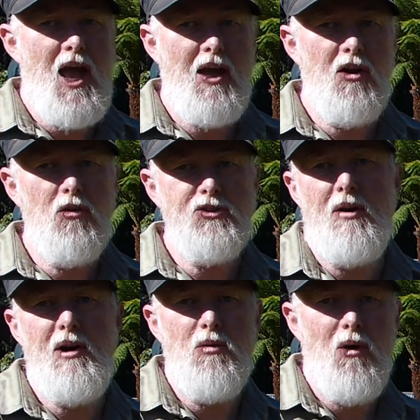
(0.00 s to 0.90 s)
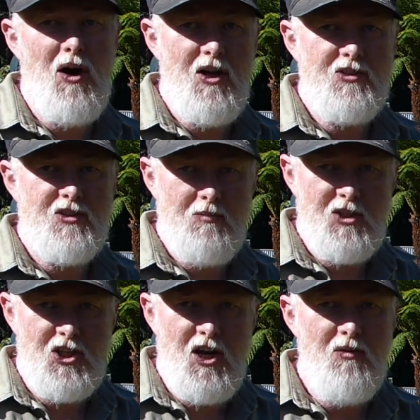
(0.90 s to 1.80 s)
It also requires the
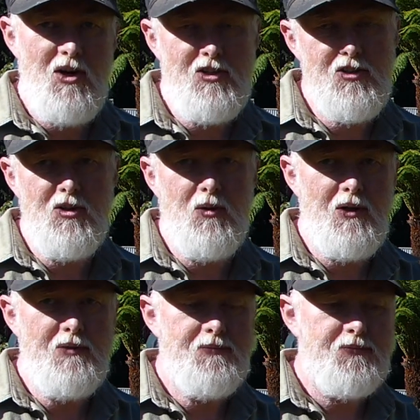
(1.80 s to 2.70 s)
machinery to do it.